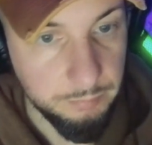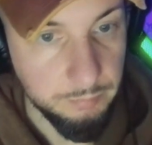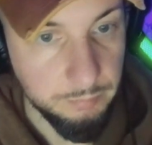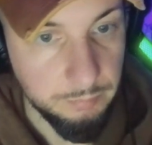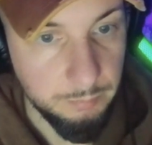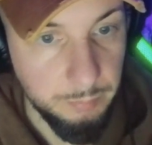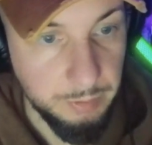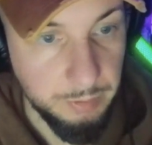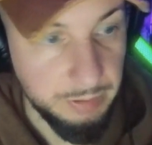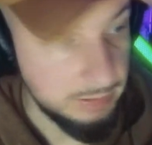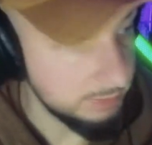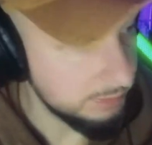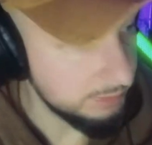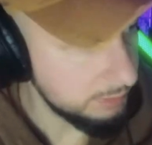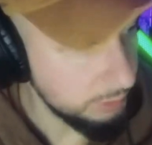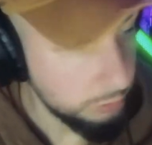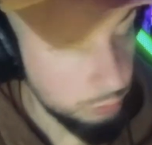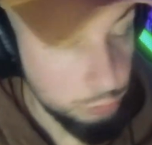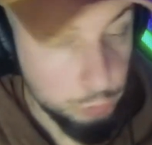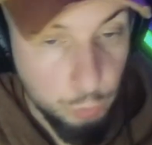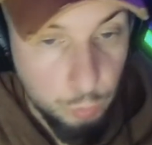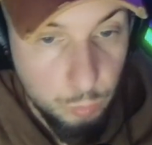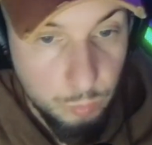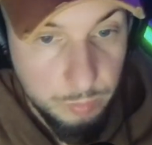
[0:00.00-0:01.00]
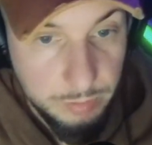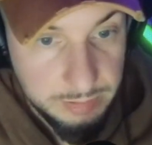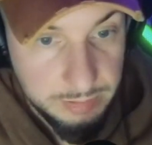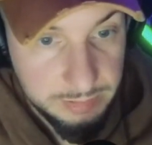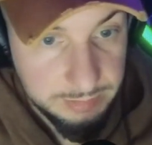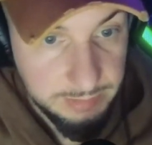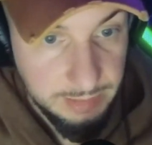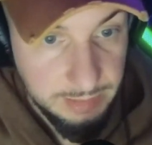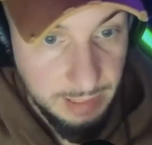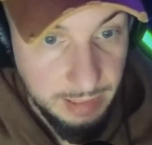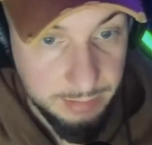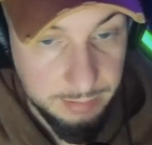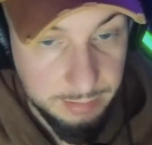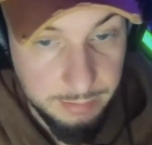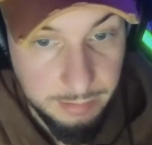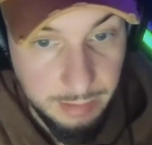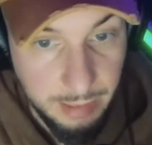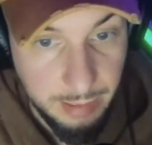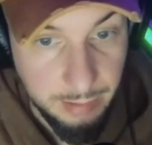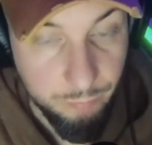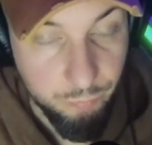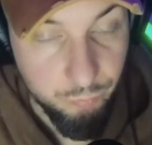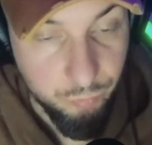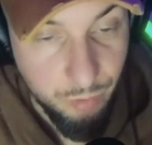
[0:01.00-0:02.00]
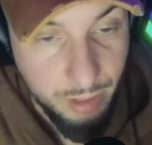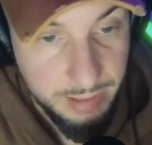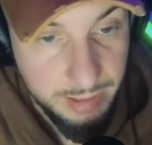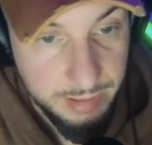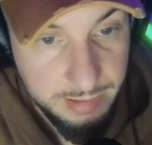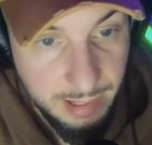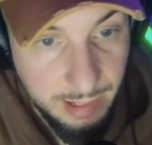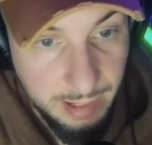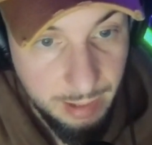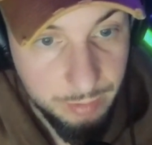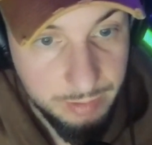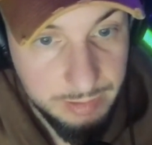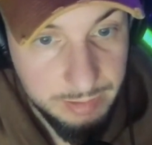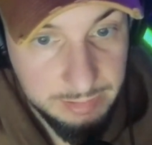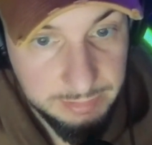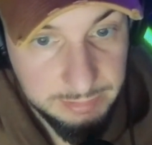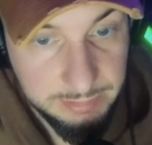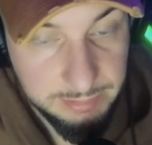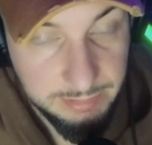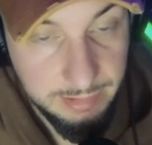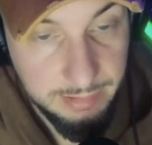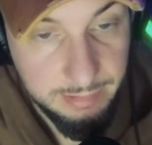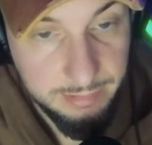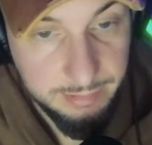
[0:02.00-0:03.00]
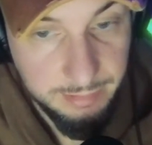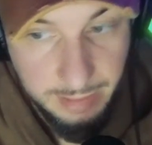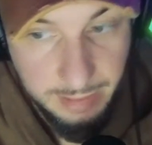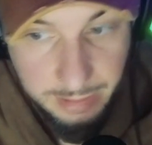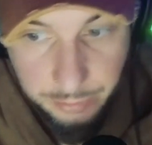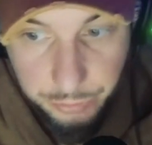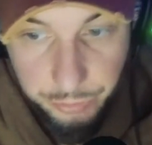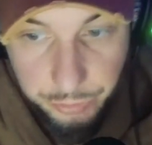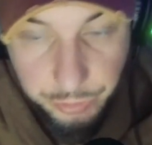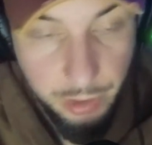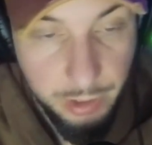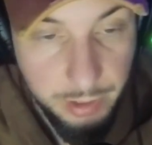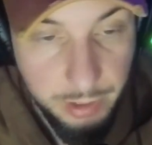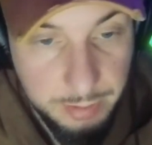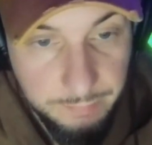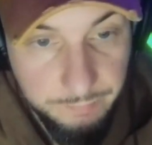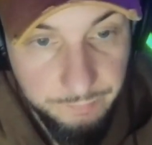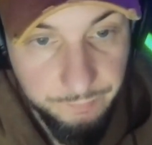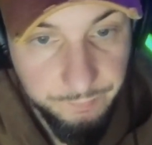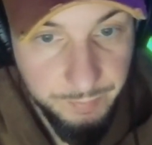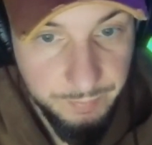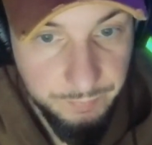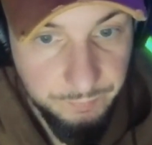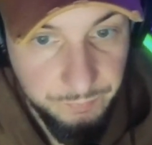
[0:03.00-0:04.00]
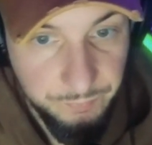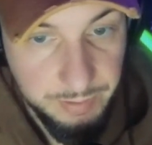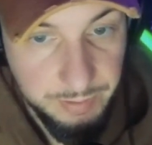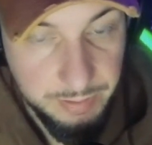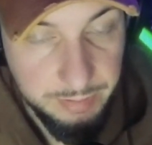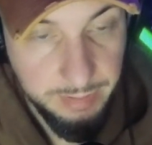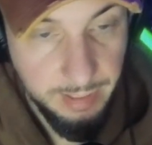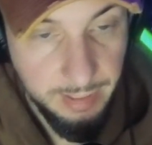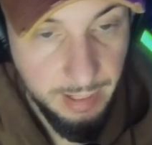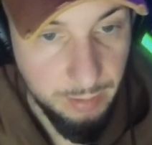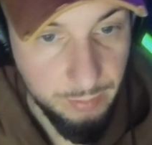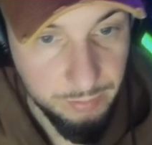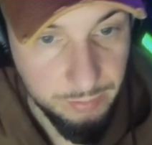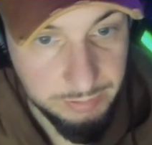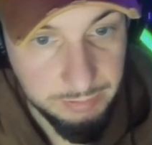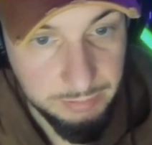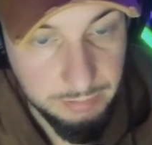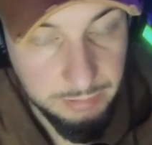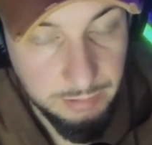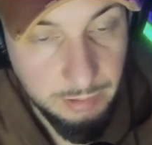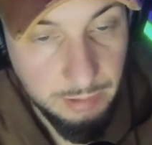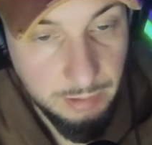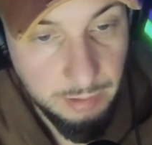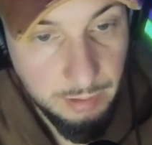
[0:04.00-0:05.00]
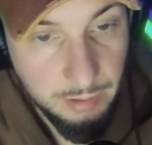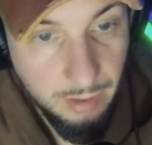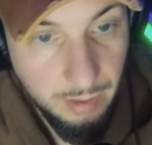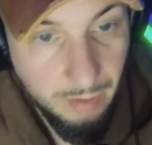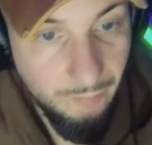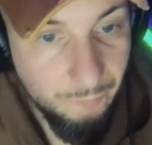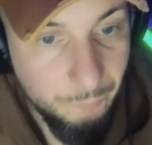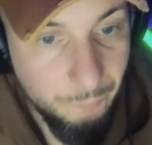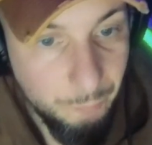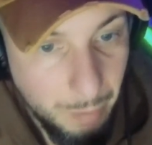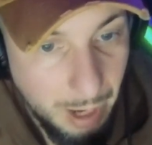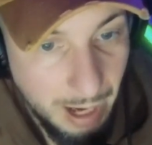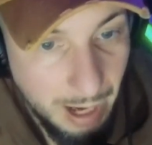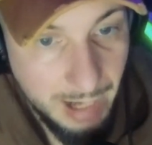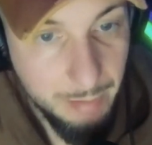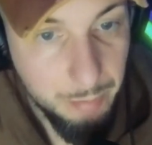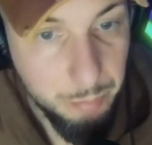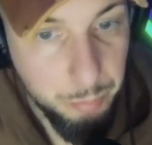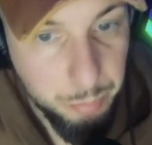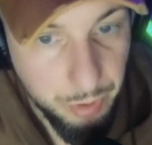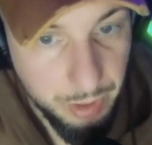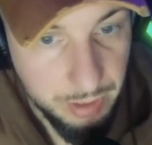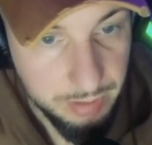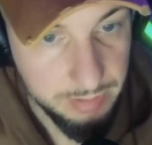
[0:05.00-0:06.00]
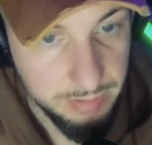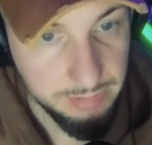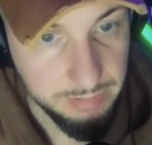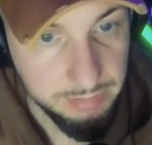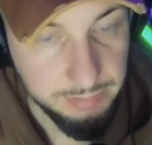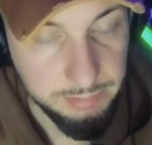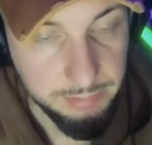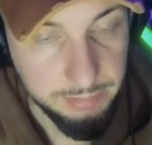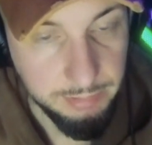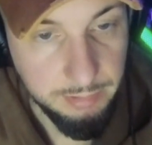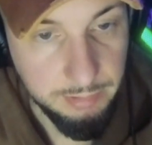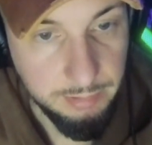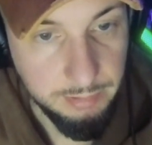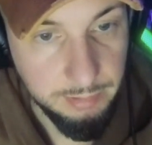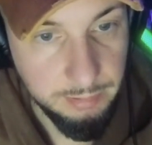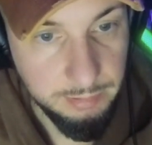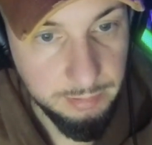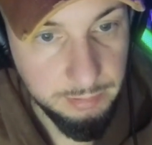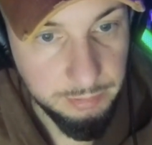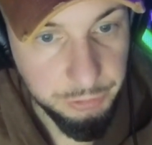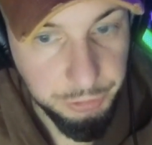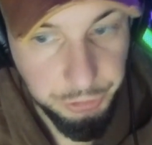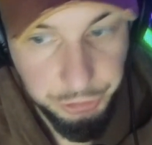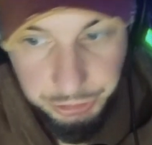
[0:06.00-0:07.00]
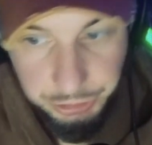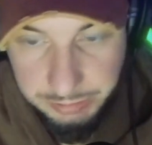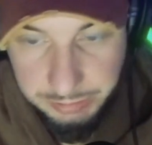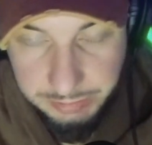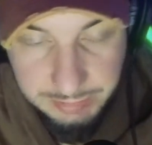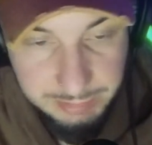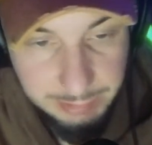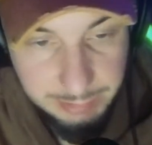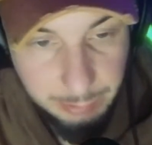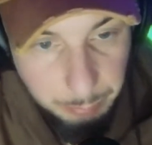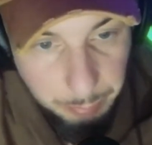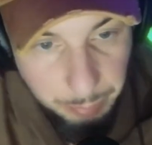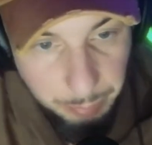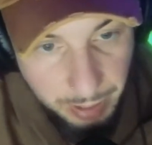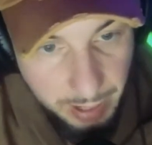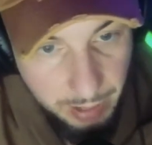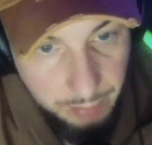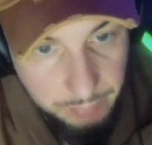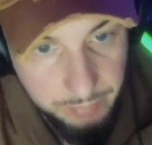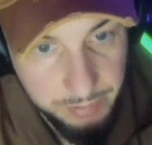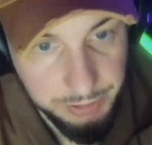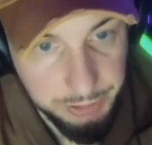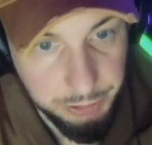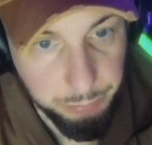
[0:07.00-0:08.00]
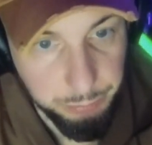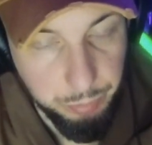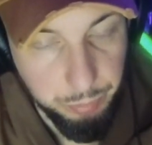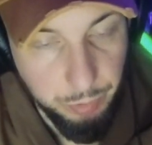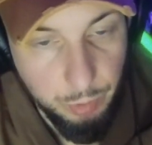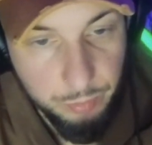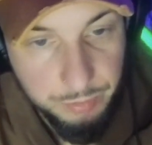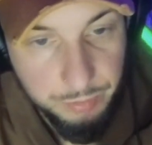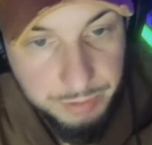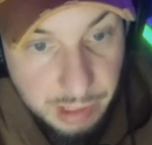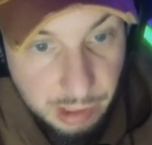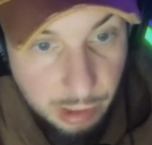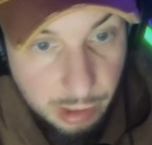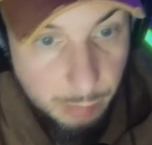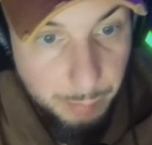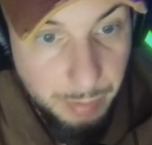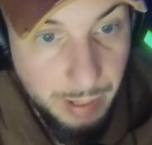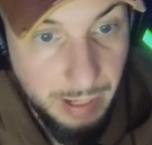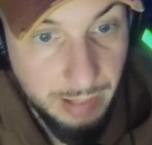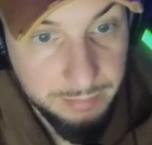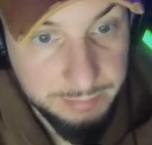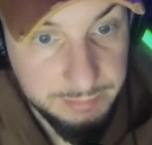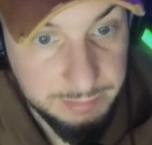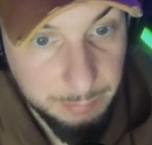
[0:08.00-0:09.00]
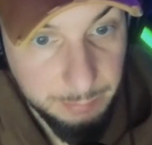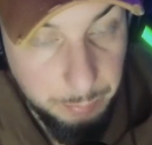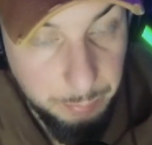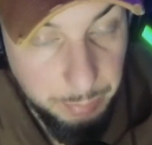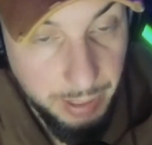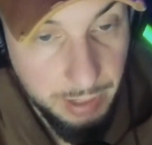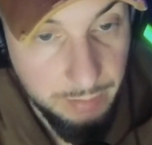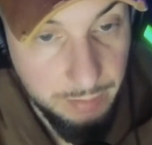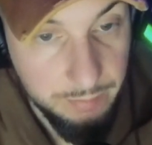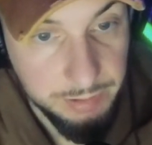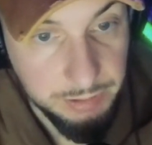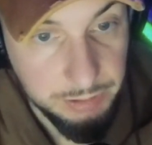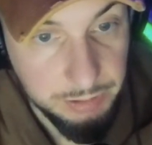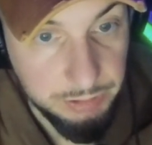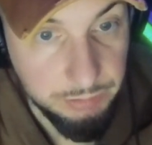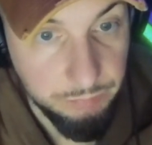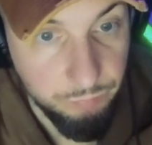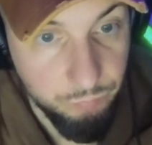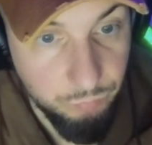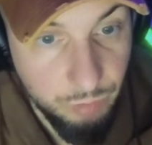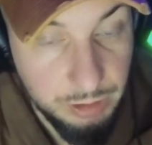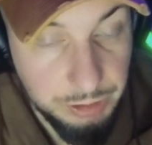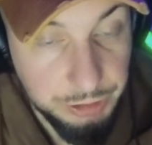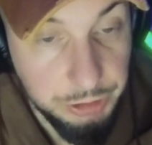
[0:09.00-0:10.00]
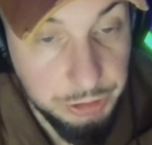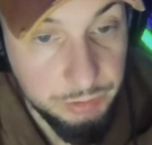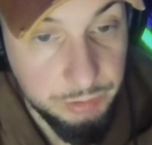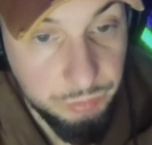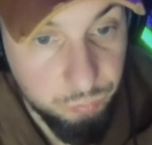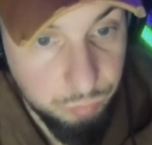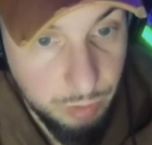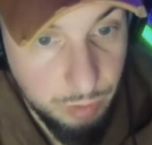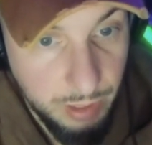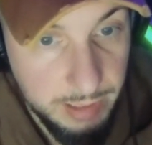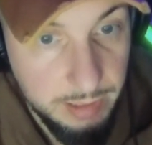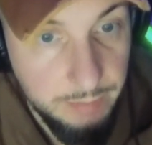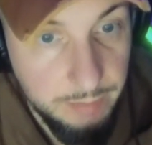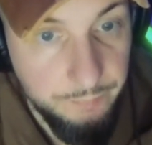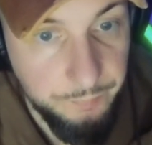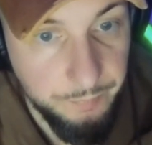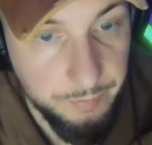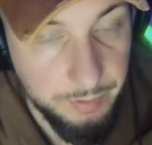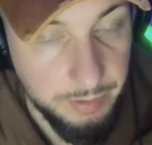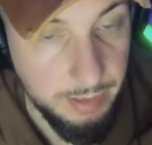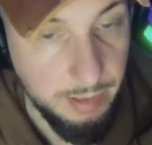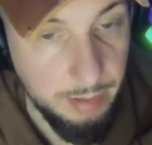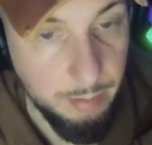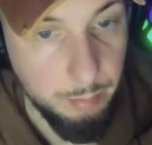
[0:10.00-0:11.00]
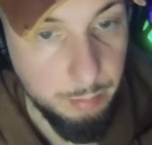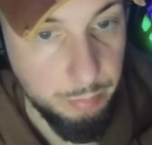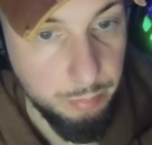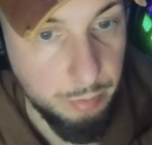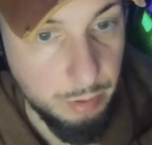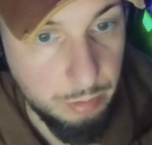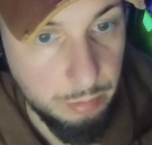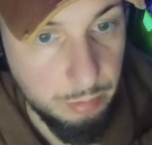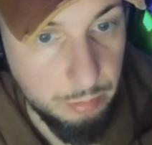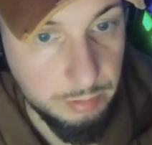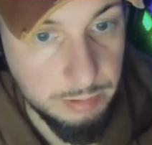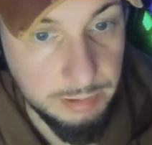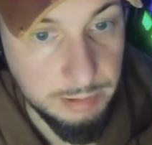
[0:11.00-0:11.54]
Because he's doing exactly like right now, he sent like 30, 50,000 of my brothers just to perish, bro. They're about to perish. Russia's ready for them, bro.